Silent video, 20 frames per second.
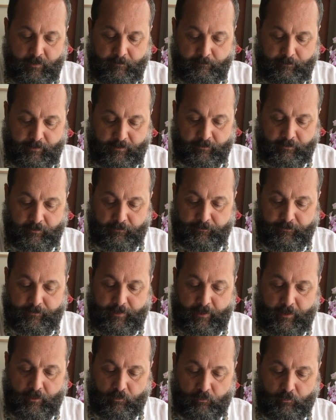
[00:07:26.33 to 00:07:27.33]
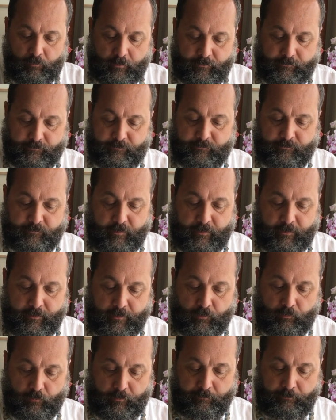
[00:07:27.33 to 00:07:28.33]
be a little narrower because it's kind of
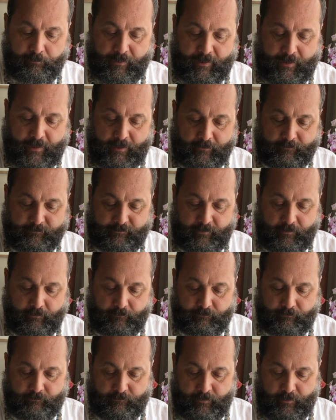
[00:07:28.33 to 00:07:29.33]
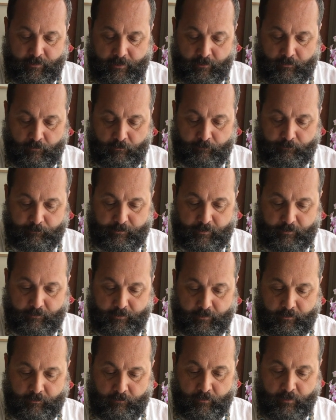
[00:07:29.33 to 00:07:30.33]
going back. See how it's narrowed down
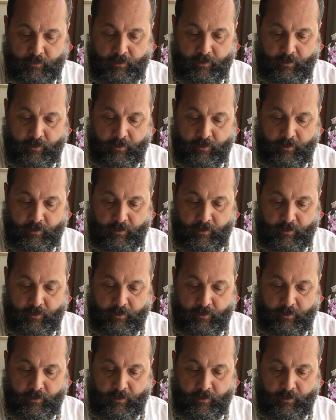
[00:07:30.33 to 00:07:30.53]
here?